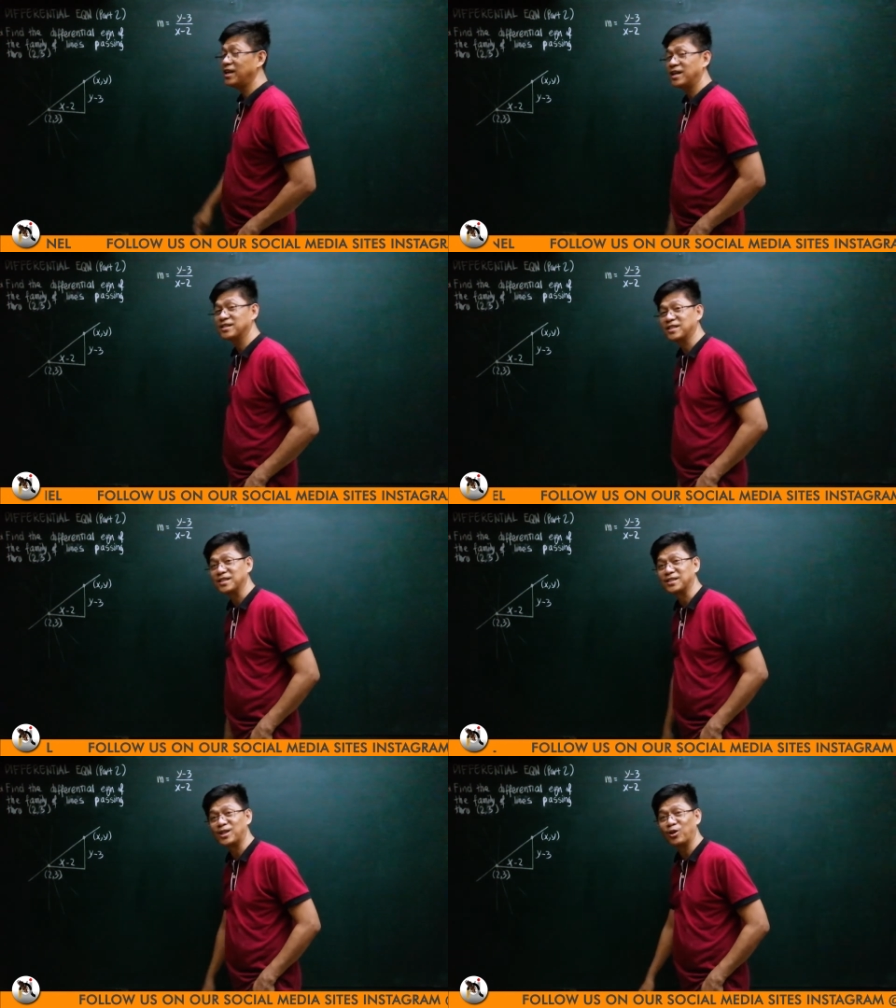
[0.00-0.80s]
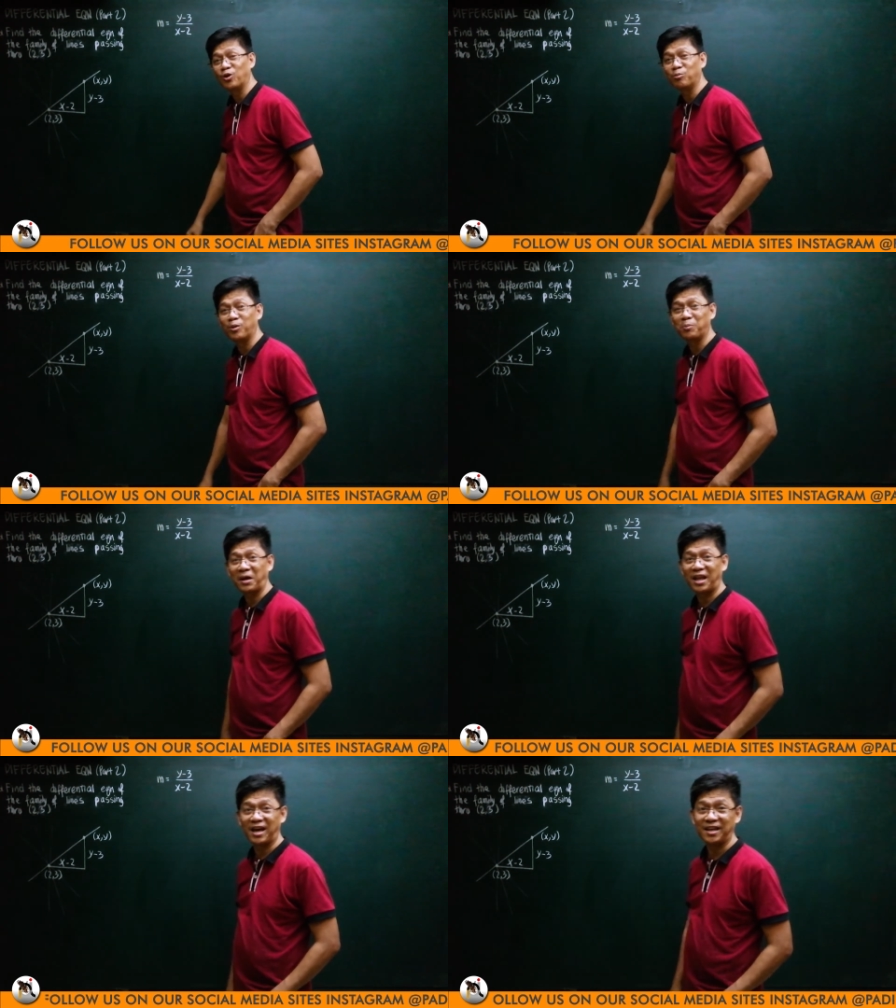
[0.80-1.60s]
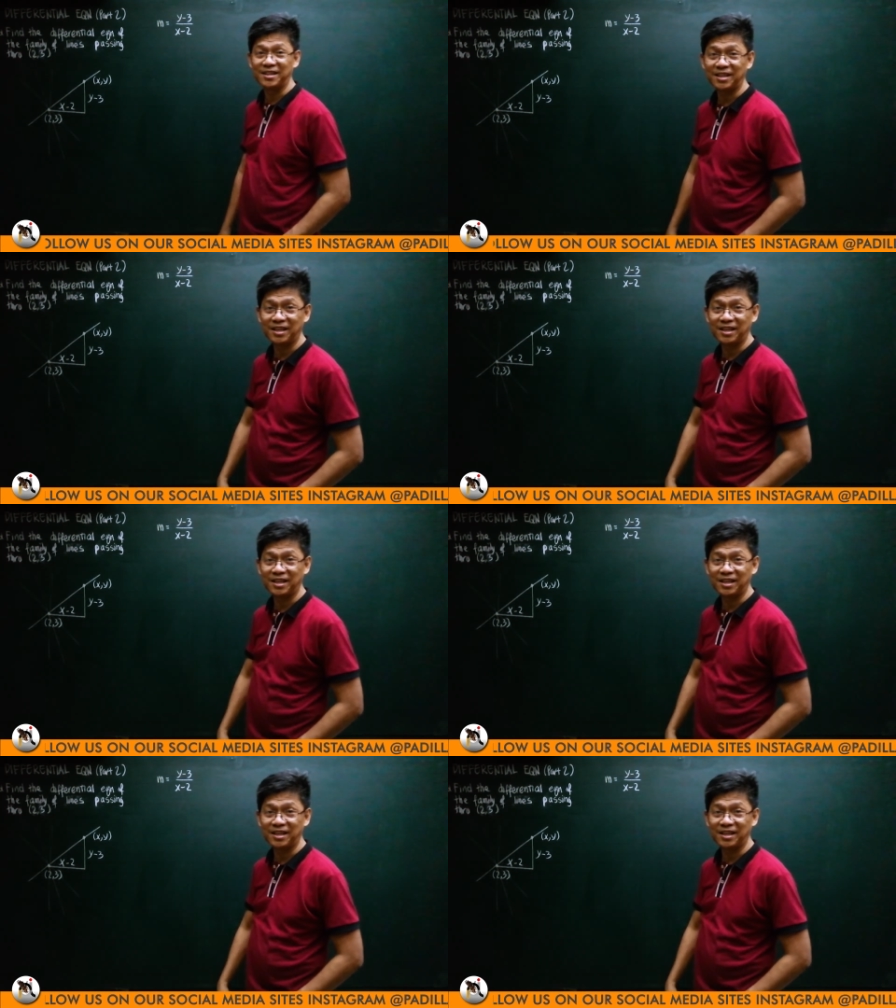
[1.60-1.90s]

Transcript: is slope of a line